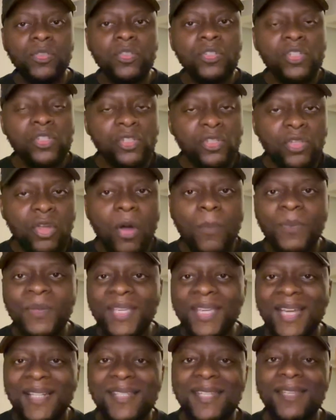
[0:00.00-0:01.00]

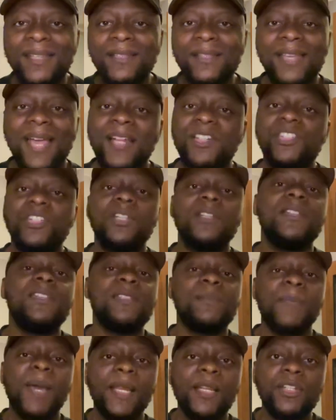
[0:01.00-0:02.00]
Stop getting attached to
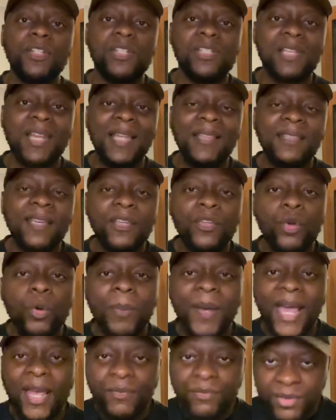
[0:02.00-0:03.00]
these managers like they're your
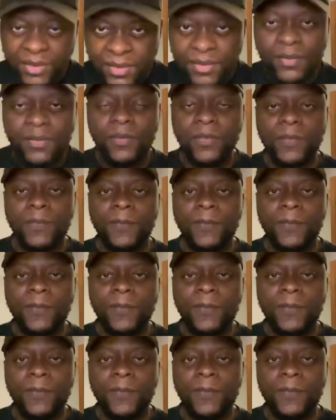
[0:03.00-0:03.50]
parents.